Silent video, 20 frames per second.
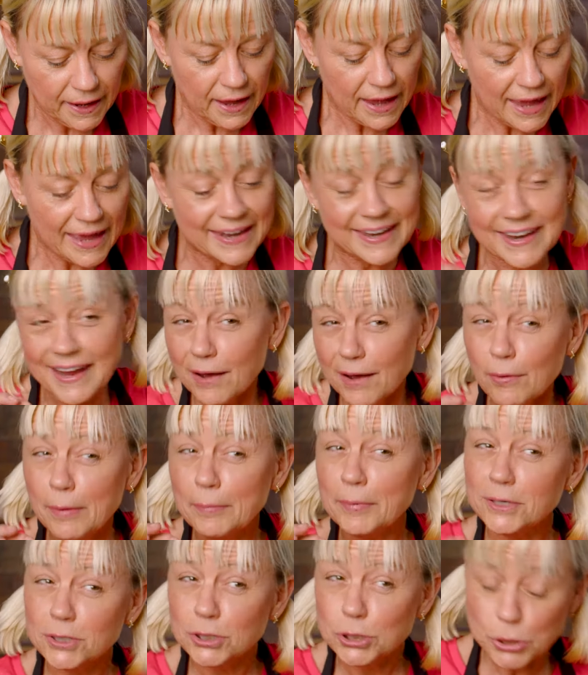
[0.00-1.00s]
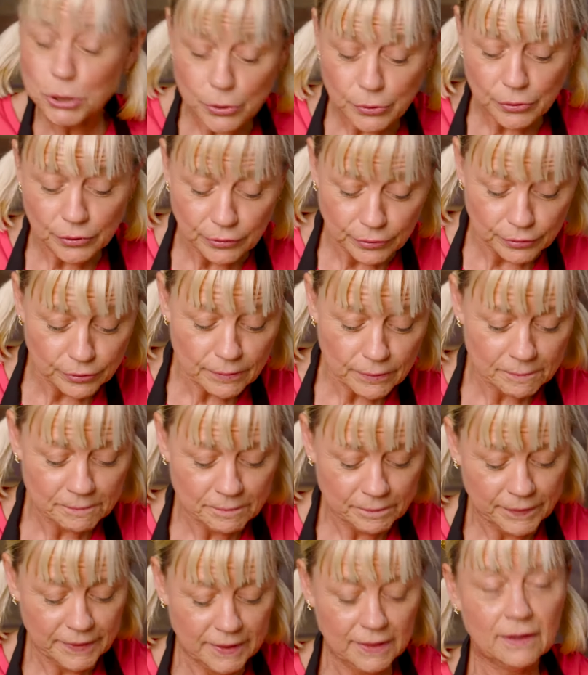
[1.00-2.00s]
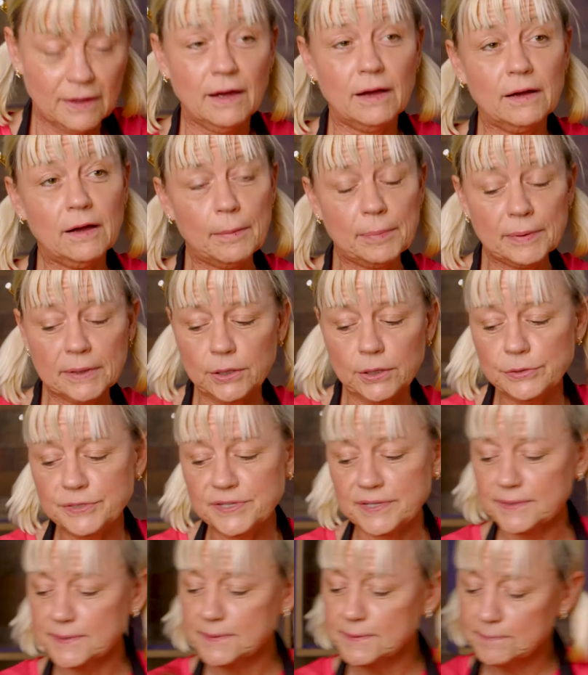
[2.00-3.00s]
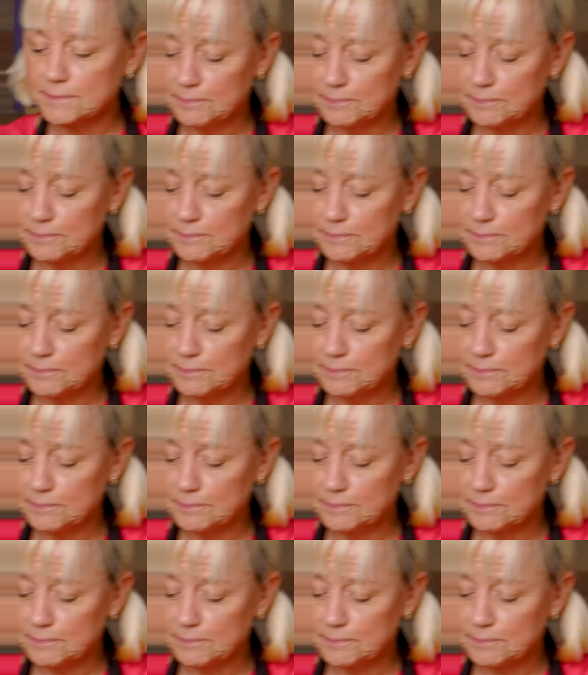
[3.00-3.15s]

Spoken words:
And now I'm going to show you a couple of uses.